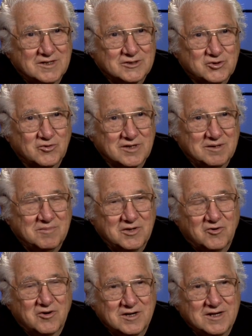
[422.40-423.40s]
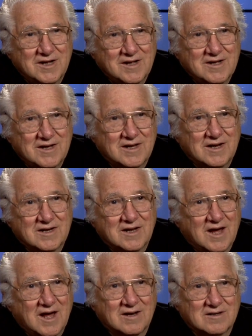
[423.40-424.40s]
truly a minority. And on the
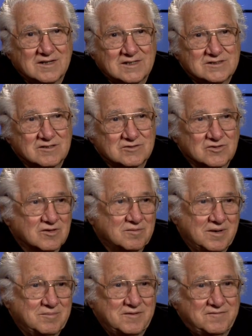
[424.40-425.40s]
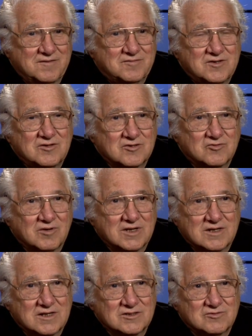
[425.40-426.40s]
holidays, there was only maybe 15 or 20
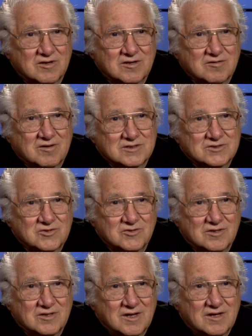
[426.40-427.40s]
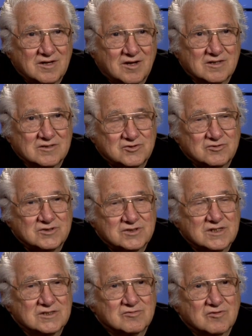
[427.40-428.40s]
kids running around school. All the Jewish
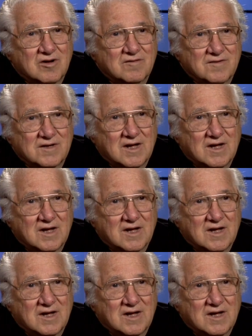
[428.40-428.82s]
kids were off on